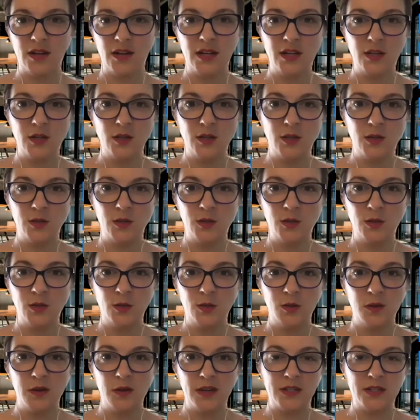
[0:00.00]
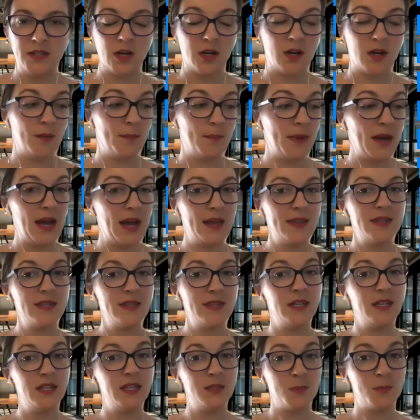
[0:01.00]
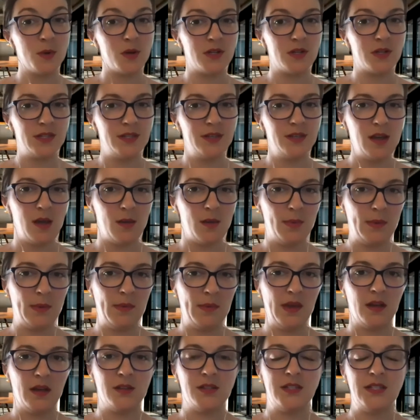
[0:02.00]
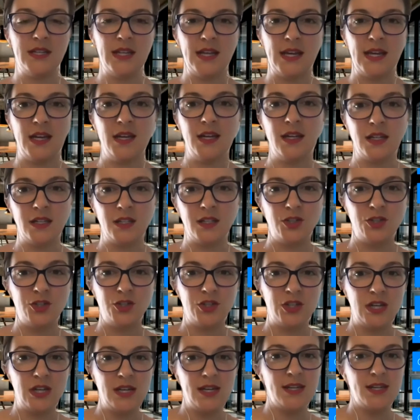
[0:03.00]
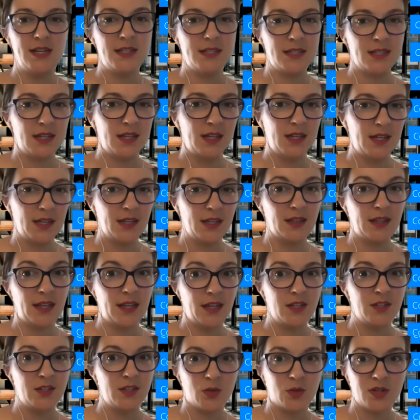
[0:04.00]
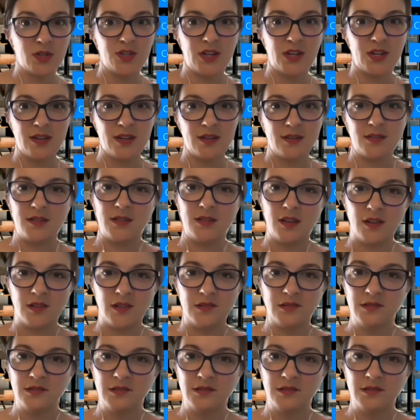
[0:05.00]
who is our behind the scenes person helping me out today, and she is in Atlanta, Georgia. So